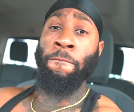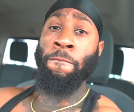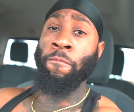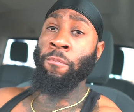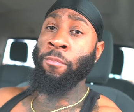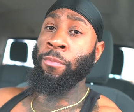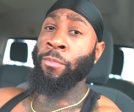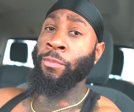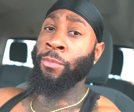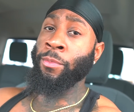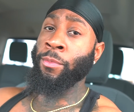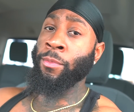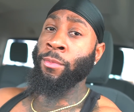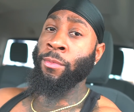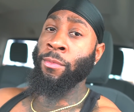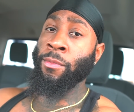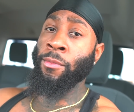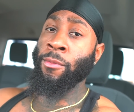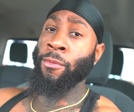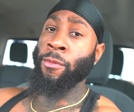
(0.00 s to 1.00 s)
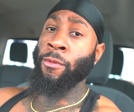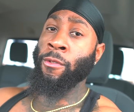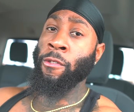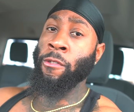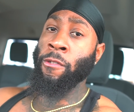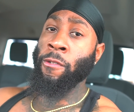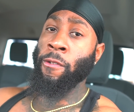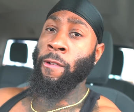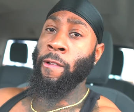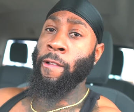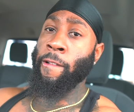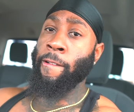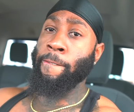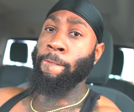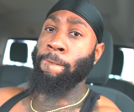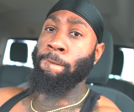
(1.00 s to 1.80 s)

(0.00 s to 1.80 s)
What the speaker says: (silence)